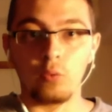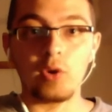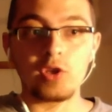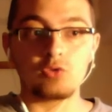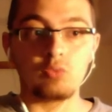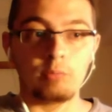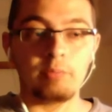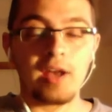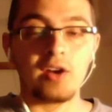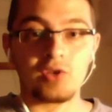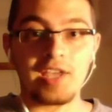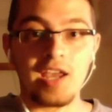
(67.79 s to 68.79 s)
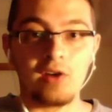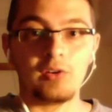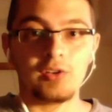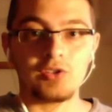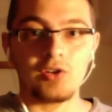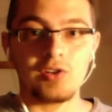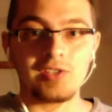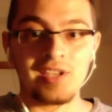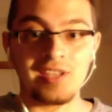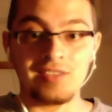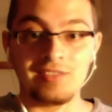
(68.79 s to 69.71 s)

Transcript: were better characters, and